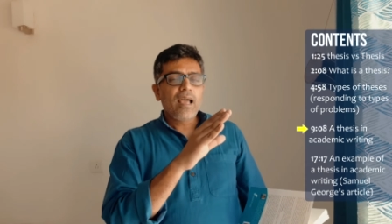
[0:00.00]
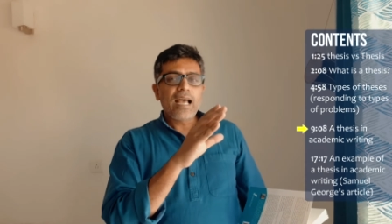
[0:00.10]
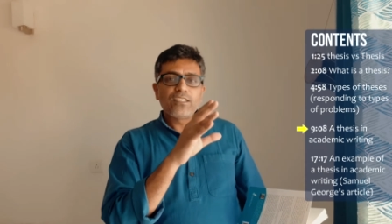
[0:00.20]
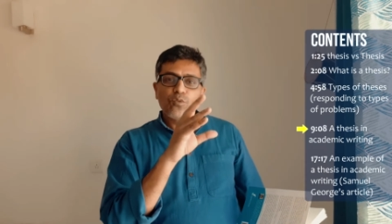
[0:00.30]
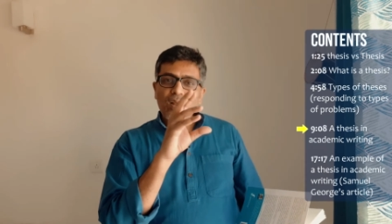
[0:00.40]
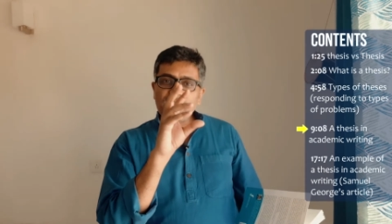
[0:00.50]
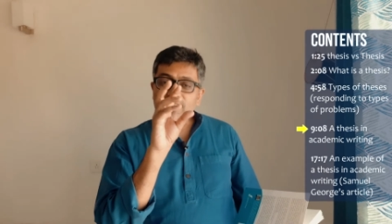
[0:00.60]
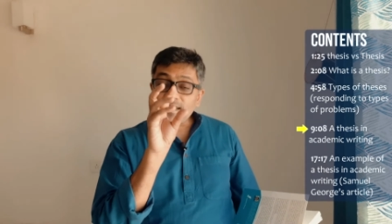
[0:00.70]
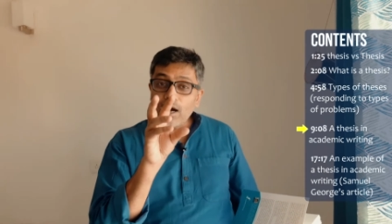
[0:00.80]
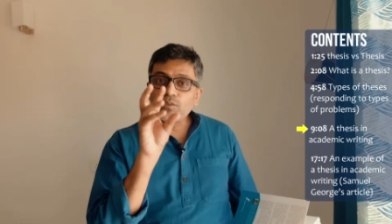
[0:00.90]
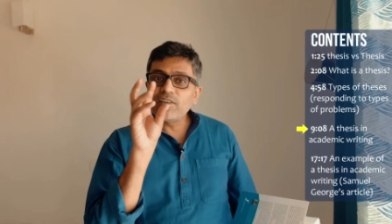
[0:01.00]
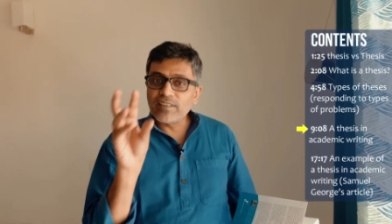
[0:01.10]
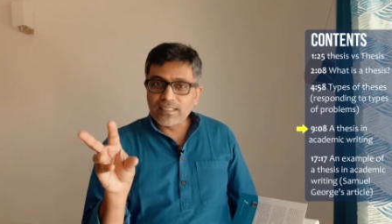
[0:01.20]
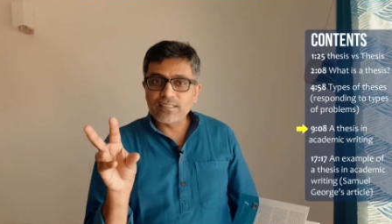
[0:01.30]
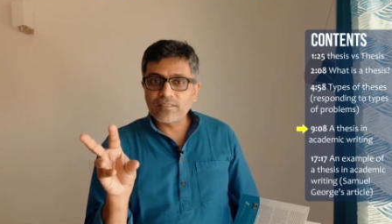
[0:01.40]
as well as now the
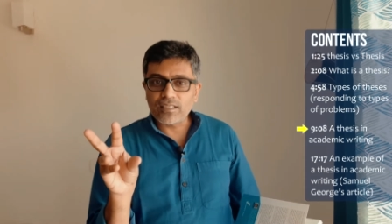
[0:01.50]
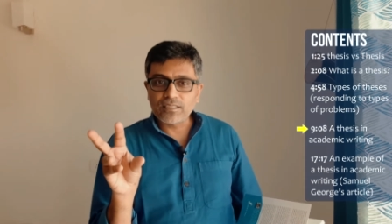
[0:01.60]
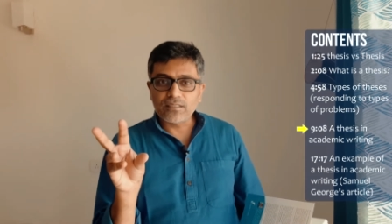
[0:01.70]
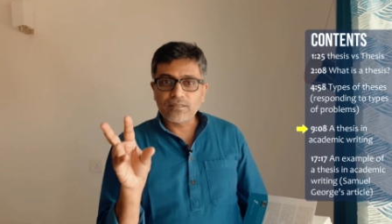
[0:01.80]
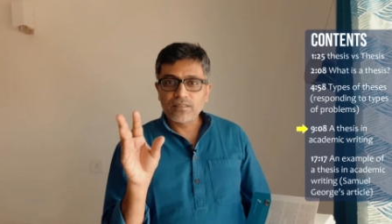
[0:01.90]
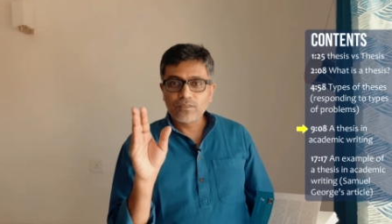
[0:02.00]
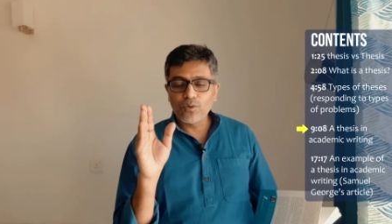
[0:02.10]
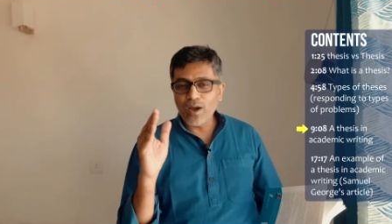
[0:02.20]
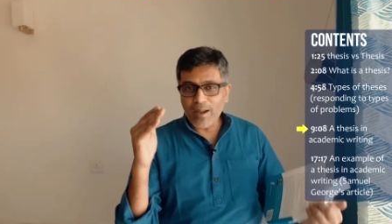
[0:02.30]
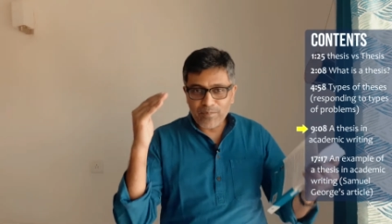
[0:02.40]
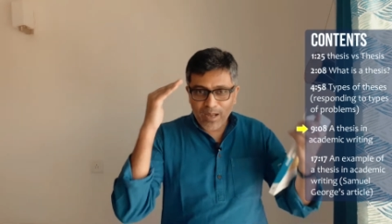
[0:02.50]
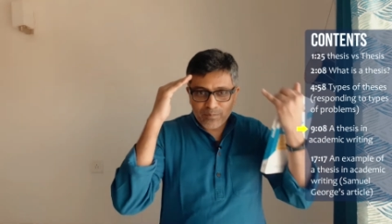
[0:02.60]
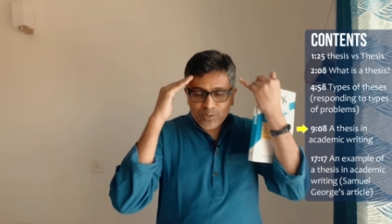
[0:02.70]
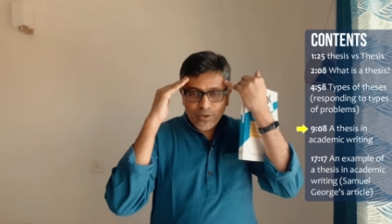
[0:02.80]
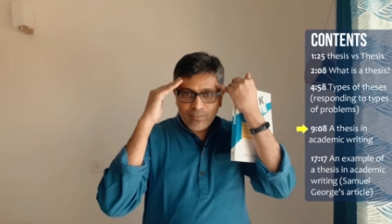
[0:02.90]
written structure. So I'm,
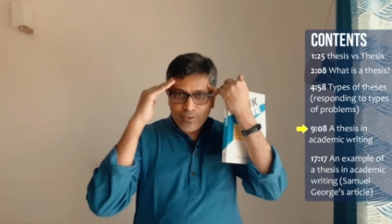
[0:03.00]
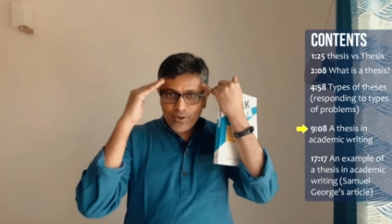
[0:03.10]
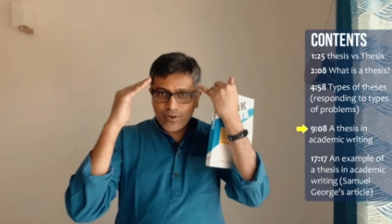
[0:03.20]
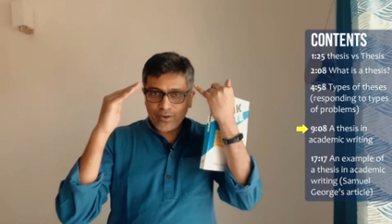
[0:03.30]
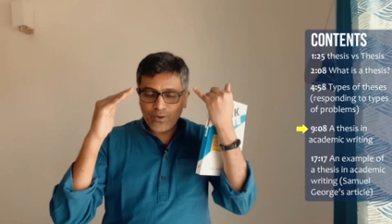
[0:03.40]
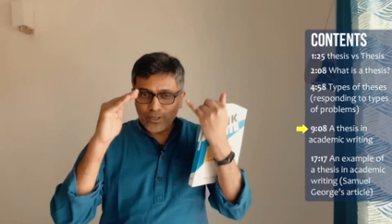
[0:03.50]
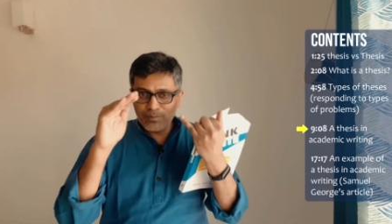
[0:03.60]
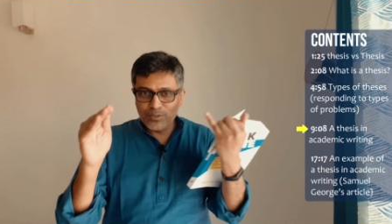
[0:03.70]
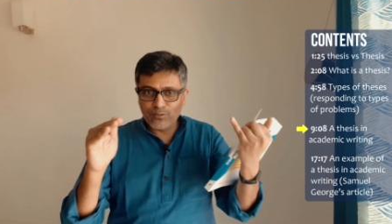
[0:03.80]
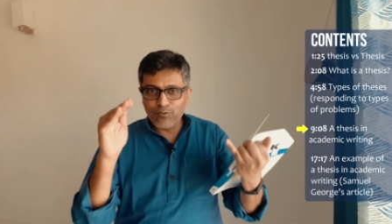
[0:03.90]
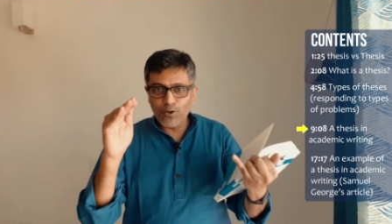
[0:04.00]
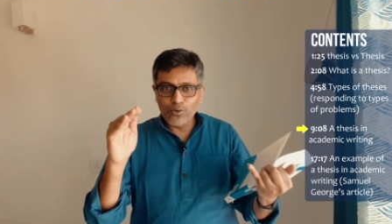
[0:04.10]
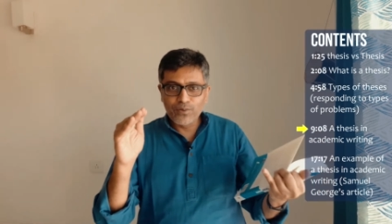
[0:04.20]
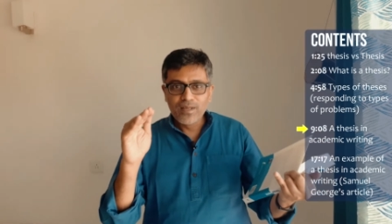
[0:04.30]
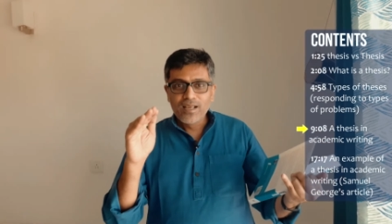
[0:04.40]
I'm sorry if you're not able to
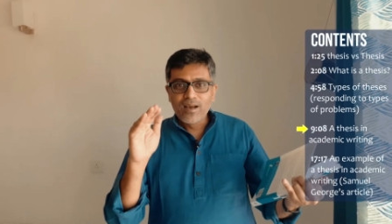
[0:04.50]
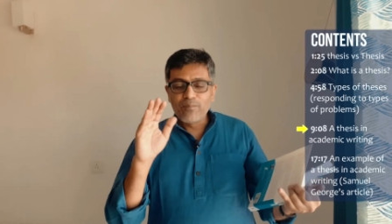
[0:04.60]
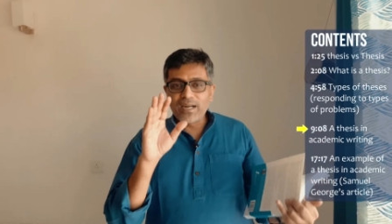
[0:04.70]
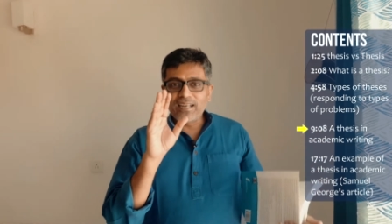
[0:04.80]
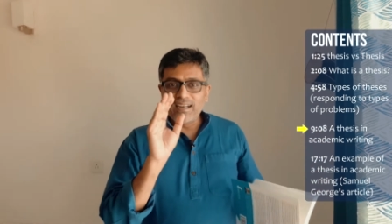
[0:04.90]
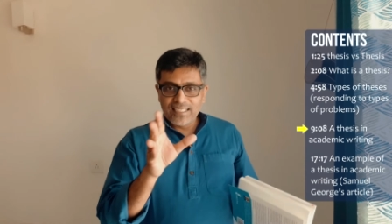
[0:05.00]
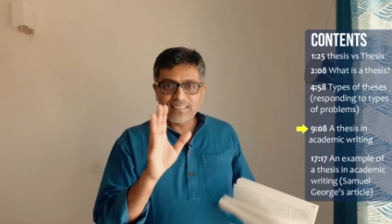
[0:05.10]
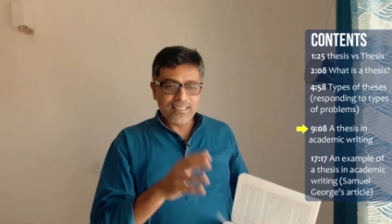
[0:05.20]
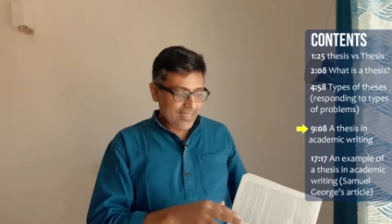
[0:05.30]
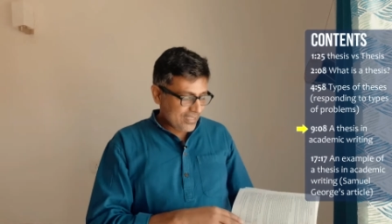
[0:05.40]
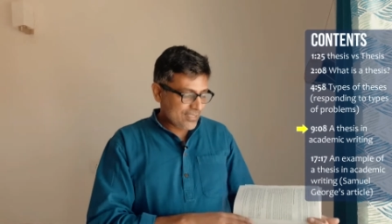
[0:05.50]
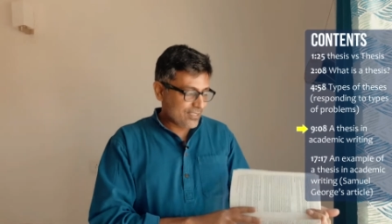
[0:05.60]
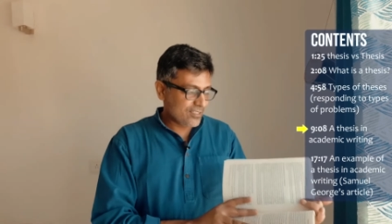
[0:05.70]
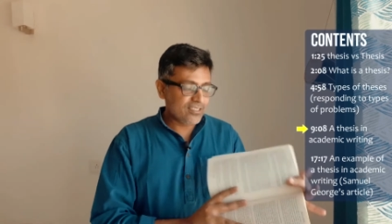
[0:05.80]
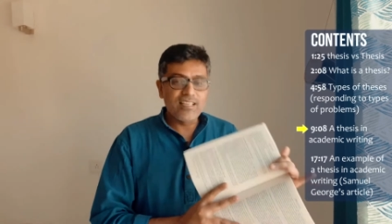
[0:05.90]
follow, but let's, let's
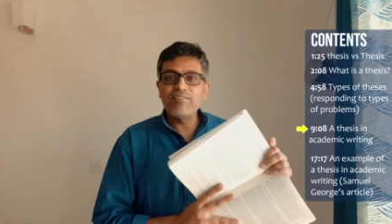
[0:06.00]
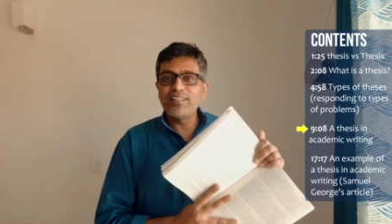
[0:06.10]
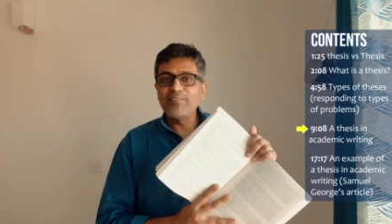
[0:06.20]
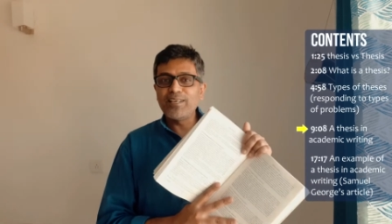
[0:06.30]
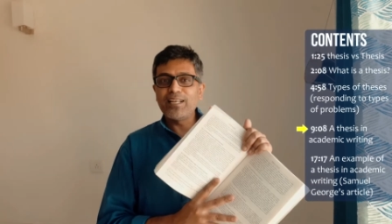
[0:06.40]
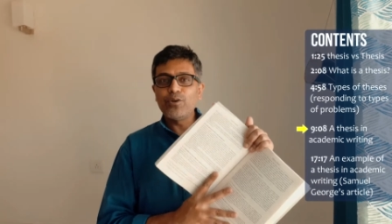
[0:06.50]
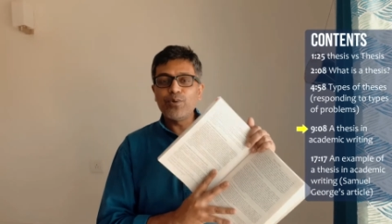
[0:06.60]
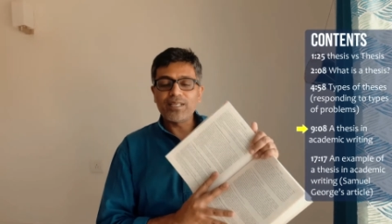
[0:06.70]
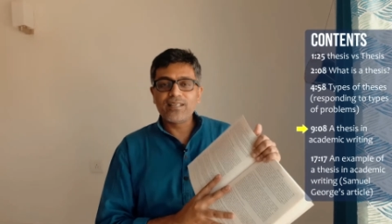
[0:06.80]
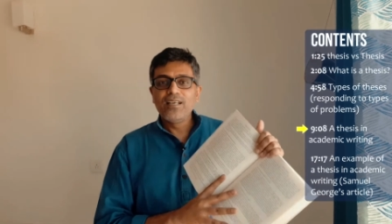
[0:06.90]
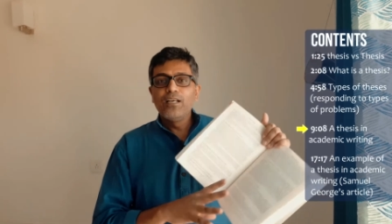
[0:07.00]
see whether we can do it.